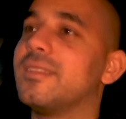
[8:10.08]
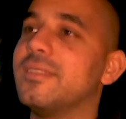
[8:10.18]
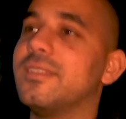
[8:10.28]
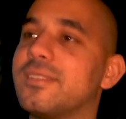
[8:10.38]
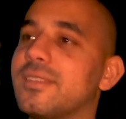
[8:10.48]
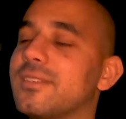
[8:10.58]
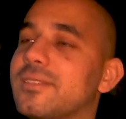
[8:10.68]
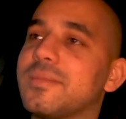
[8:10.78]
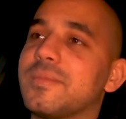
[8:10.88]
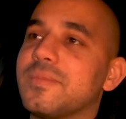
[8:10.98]
This
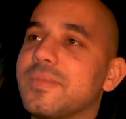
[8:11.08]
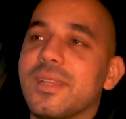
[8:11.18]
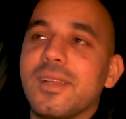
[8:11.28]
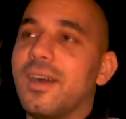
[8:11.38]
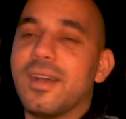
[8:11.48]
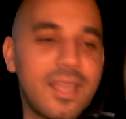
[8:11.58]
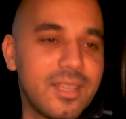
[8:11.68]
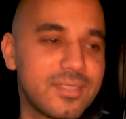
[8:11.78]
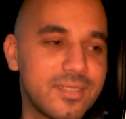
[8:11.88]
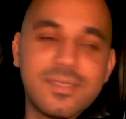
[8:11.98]
is, I guess,